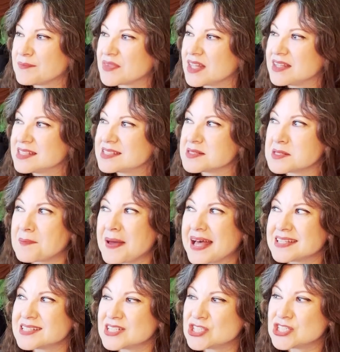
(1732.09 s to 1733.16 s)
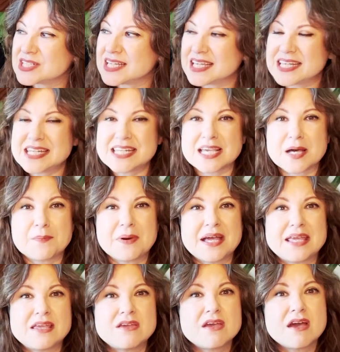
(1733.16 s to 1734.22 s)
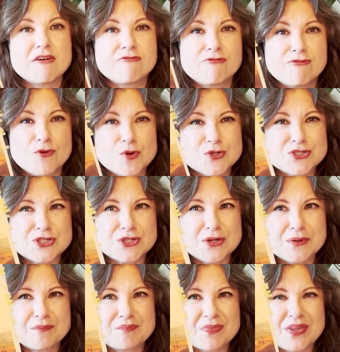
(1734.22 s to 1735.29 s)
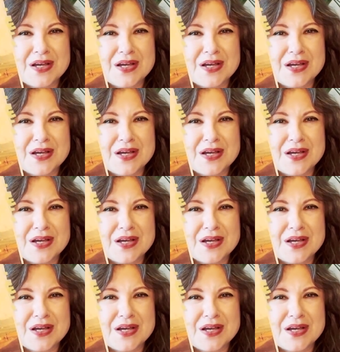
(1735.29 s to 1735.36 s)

This is A Passage to India by E.M. Forster.